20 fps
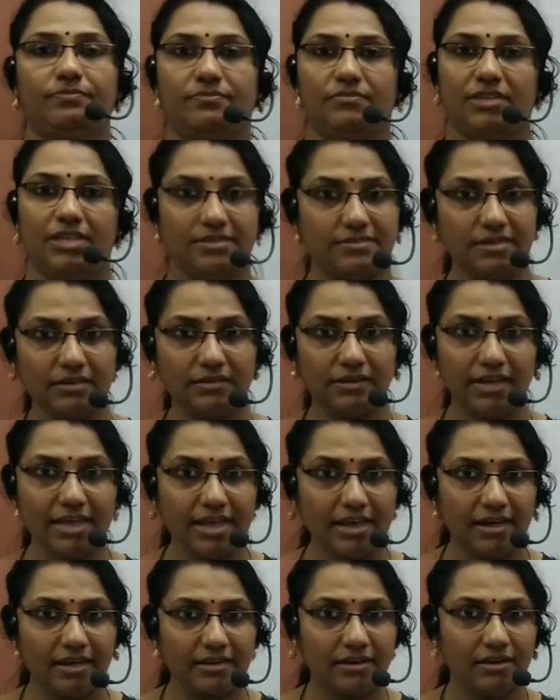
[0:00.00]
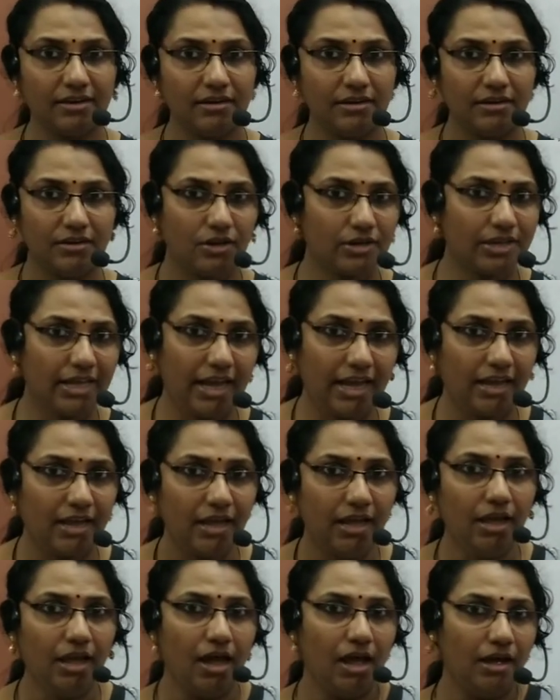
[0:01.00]
Is it clear? Okay.
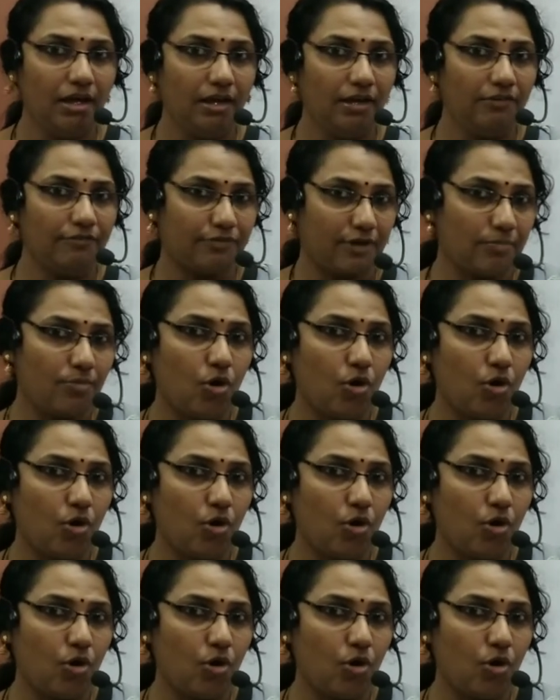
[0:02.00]
From